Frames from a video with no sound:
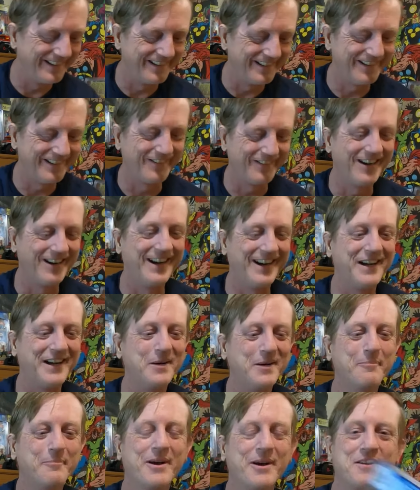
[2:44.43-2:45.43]

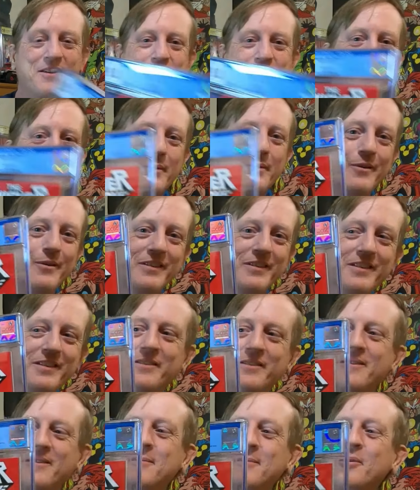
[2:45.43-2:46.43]
Alright, Punisher
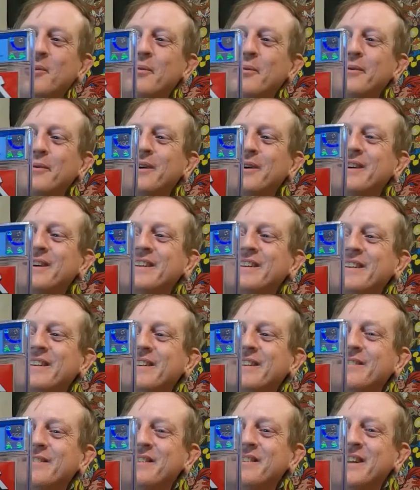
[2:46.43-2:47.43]
Warzone number 1,
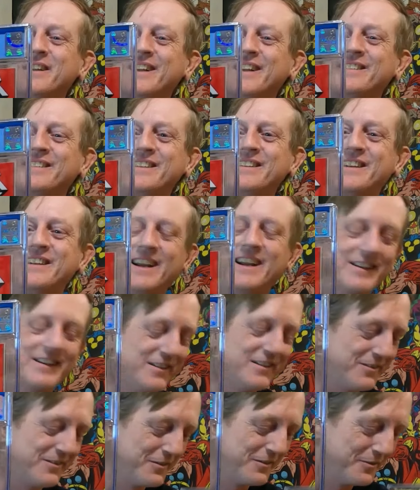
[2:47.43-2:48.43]

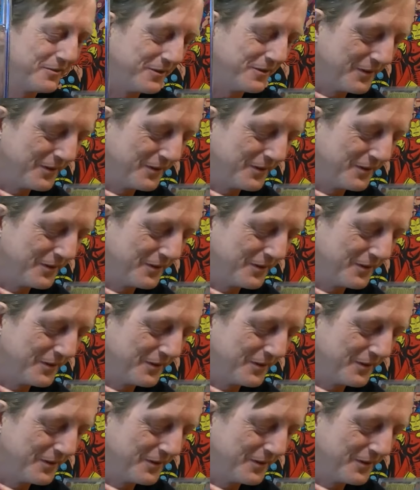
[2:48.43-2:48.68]
1992